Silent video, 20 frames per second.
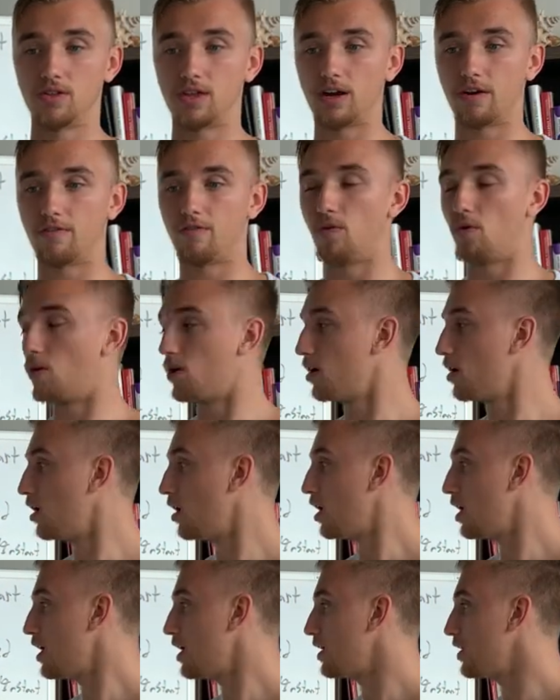Therefore,
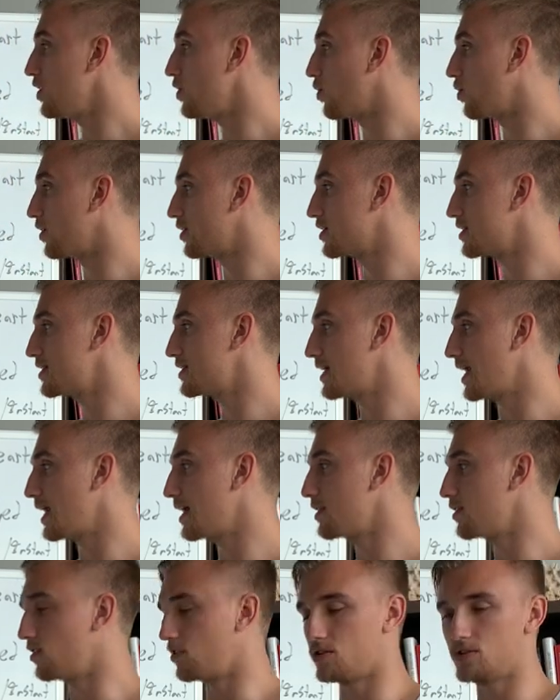your
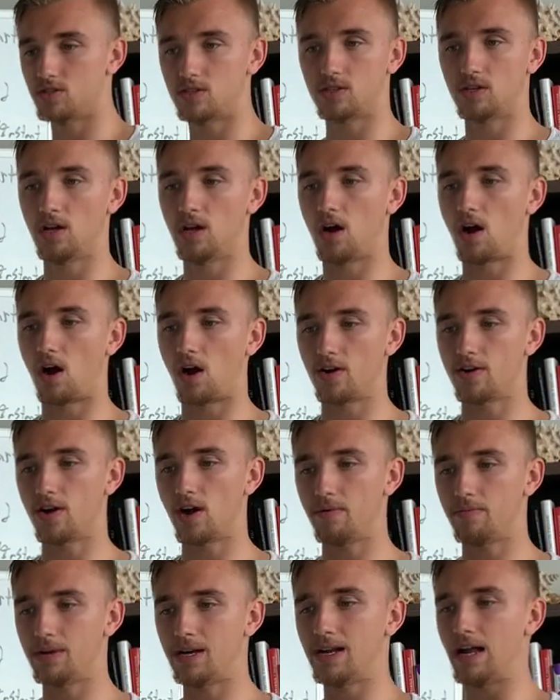standards are
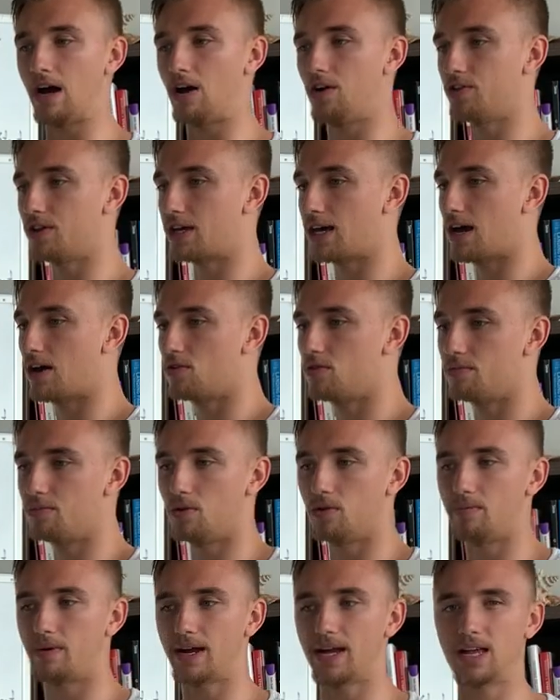not being held
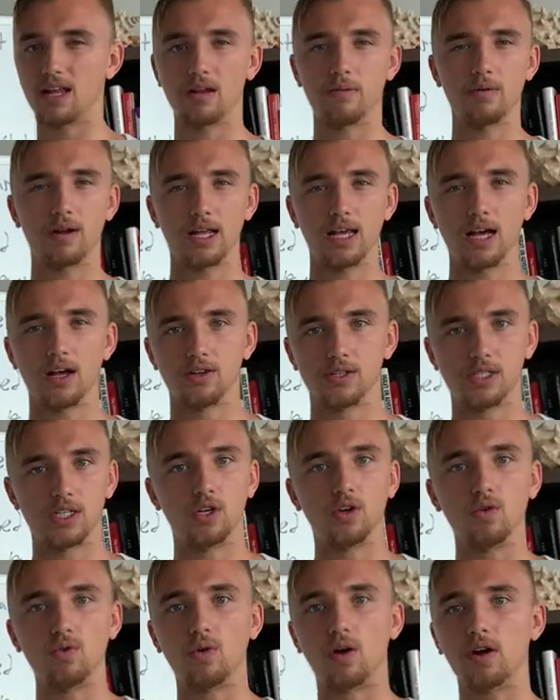accountable by anybody else.
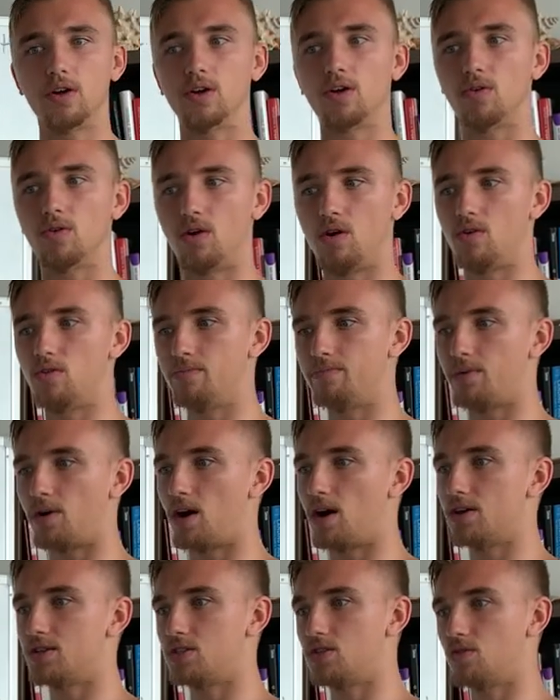You are your own
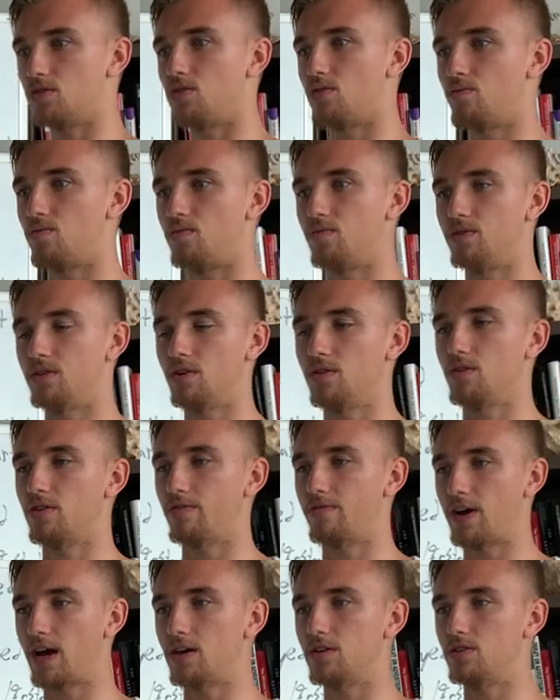boss. You're the, you're the
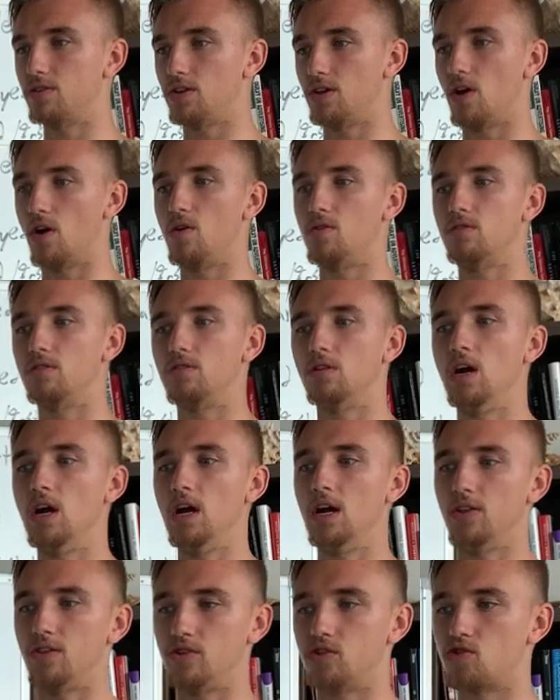founder, the owner,
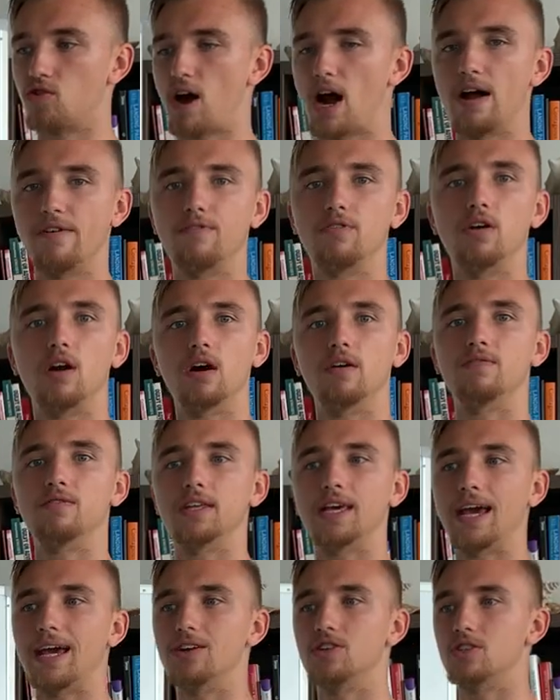the driver of
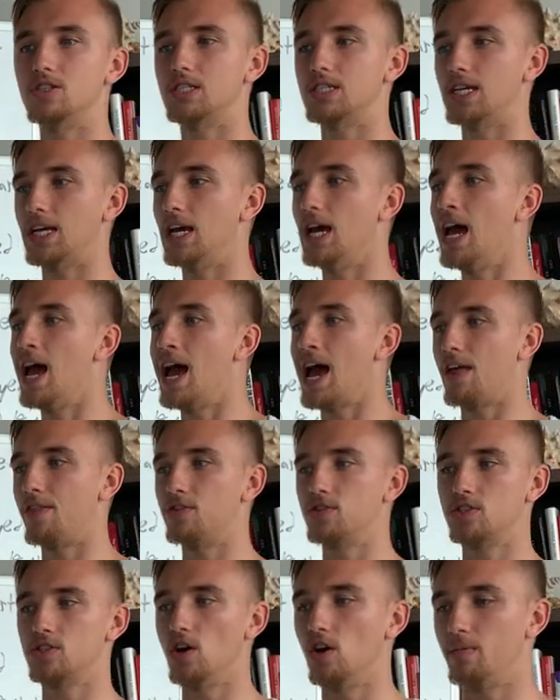the agency. And
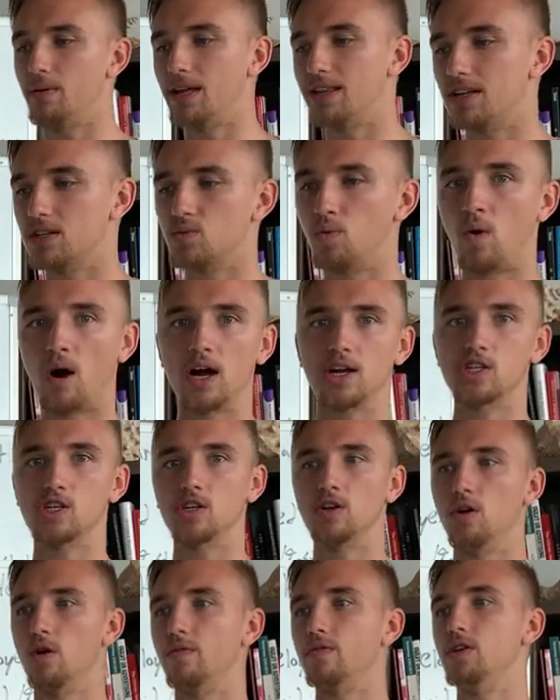there's nobody that's
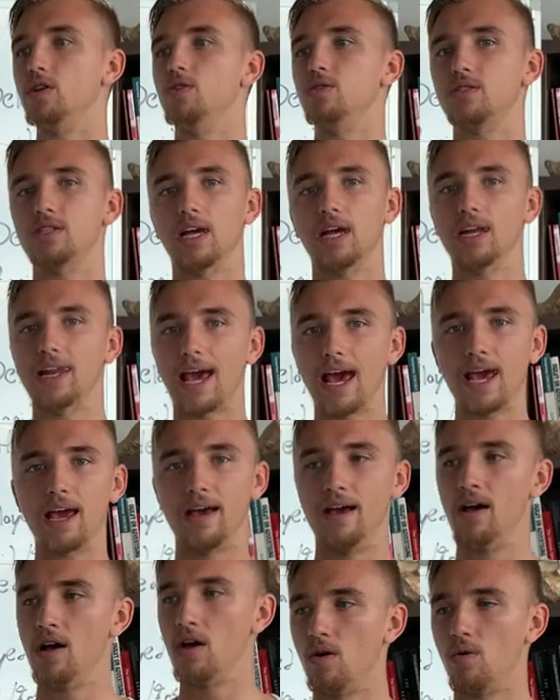watching over you saying,
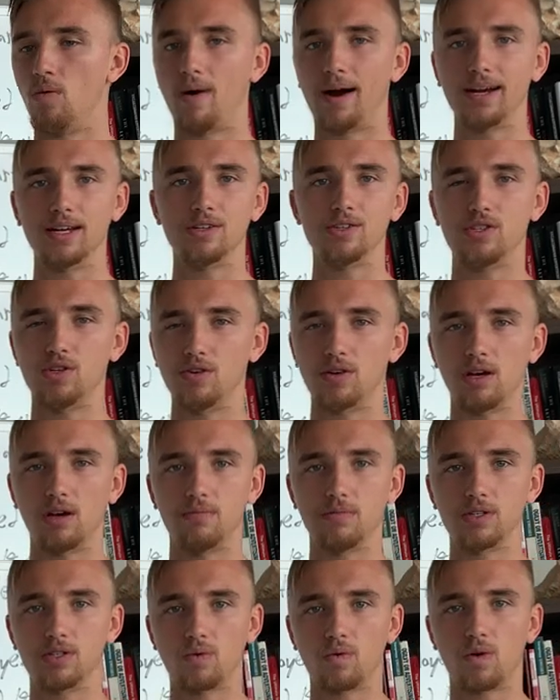hey, why didn't you
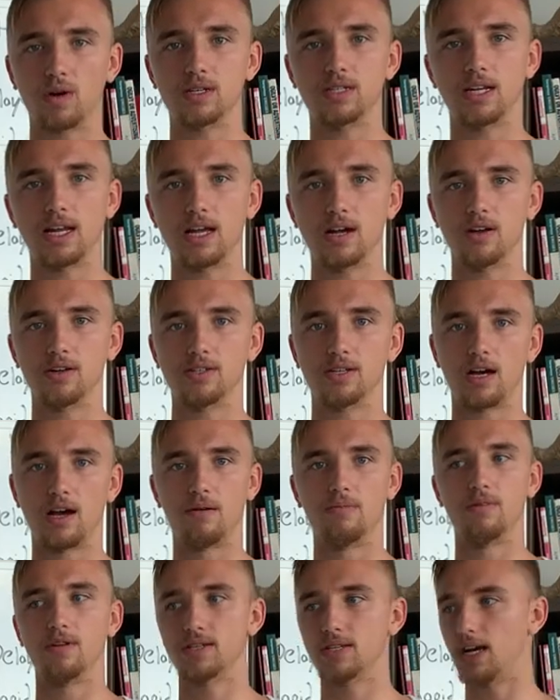come into work today on
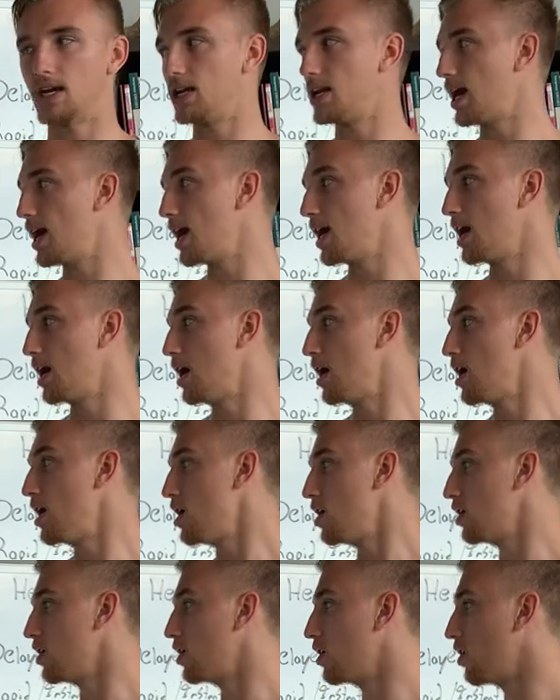time? Saying, hey,
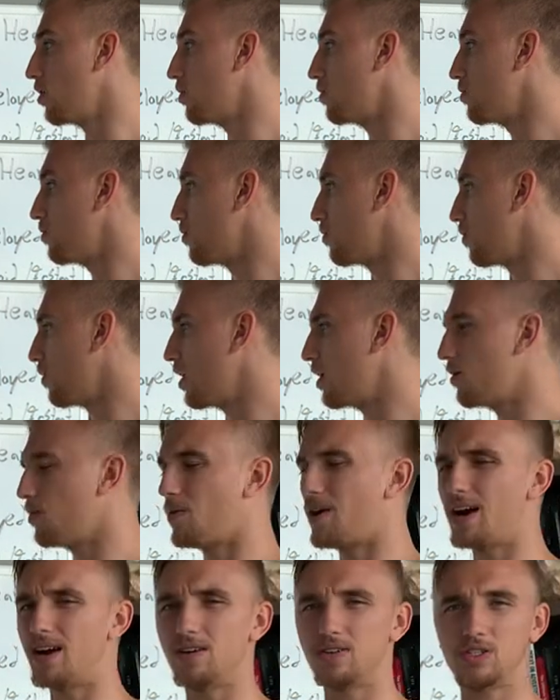you know, what,
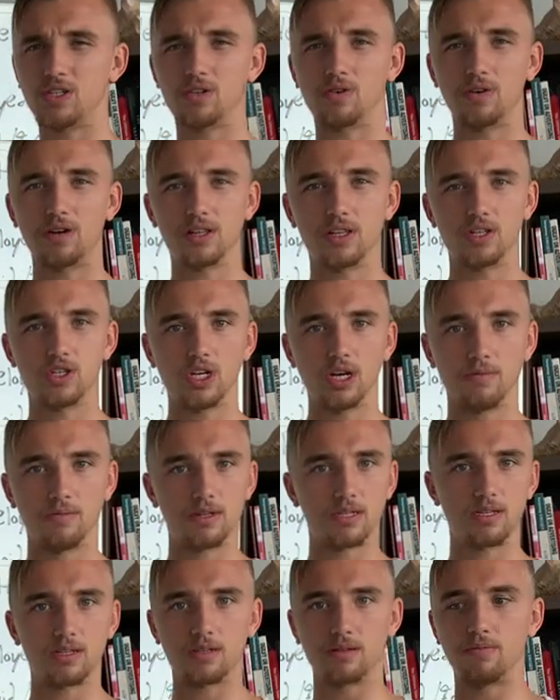why aren't you going to the gym?
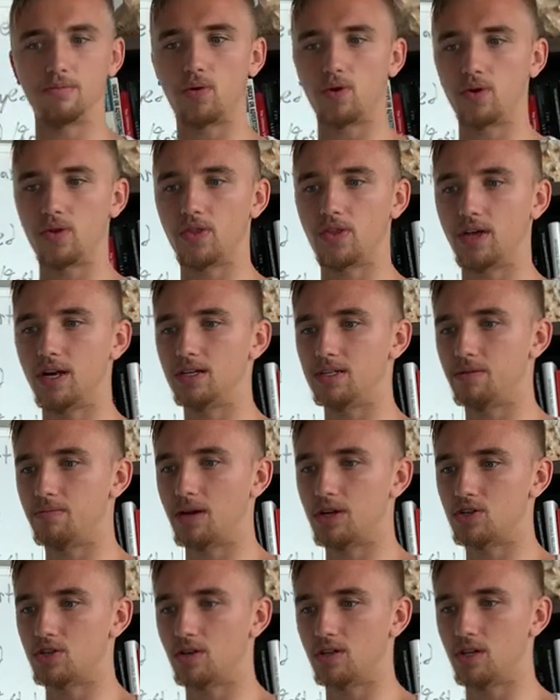This is an important thing to
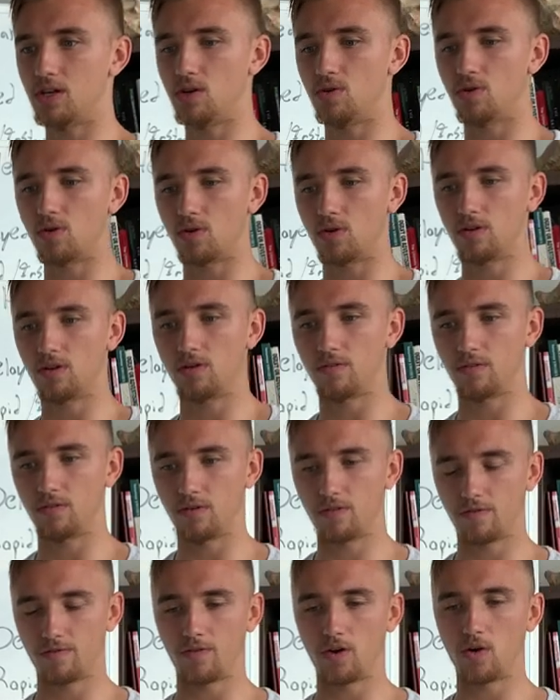make sure that you're, you're,
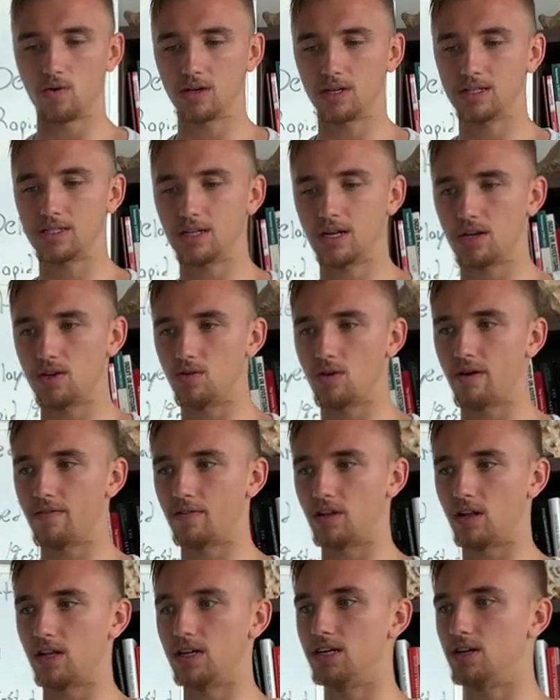you're focused and you have
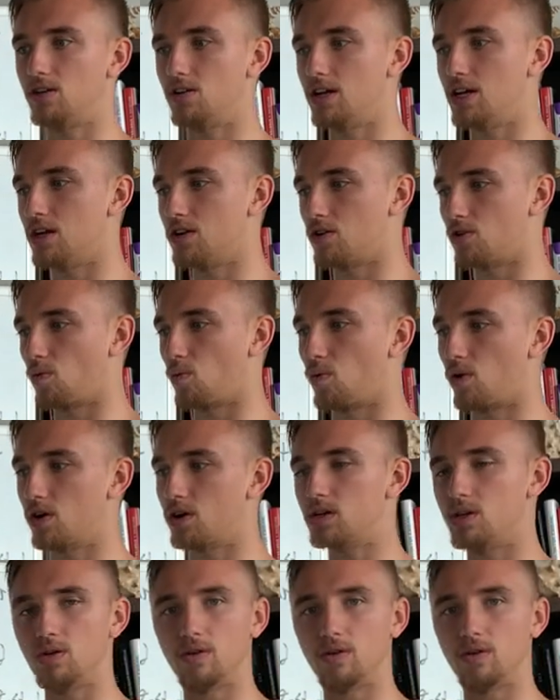clarity in your work.